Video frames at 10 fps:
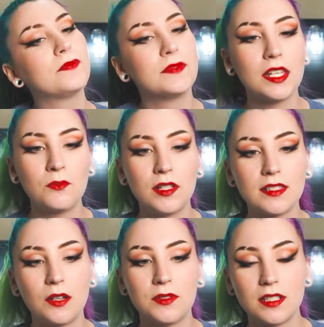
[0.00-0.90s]
Then once
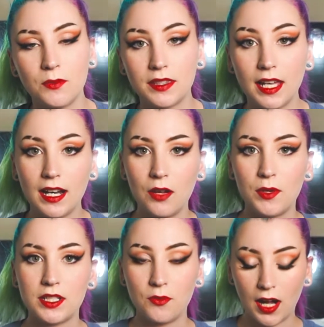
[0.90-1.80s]
I was done with that, I
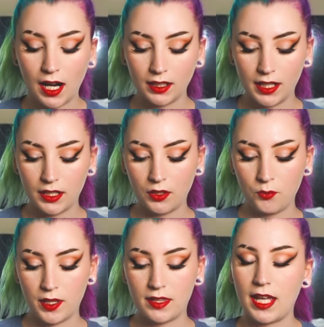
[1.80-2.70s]
went to highlighter
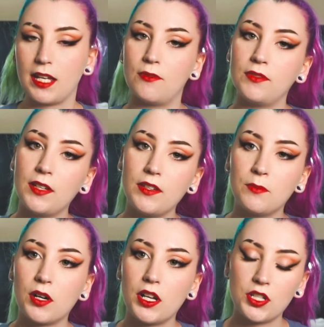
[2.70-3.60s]
with a fluffy
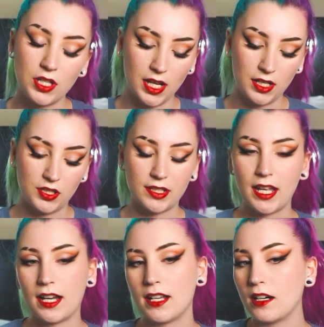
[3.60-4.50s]
brush and just
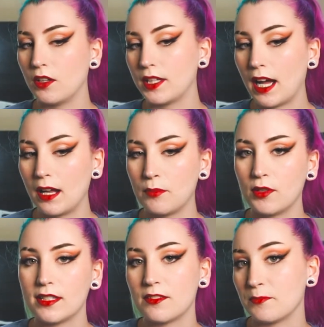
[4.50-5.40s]
added it on the high
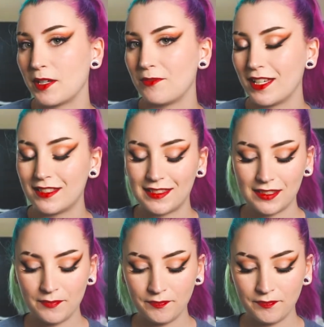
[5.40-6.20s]
points of my face.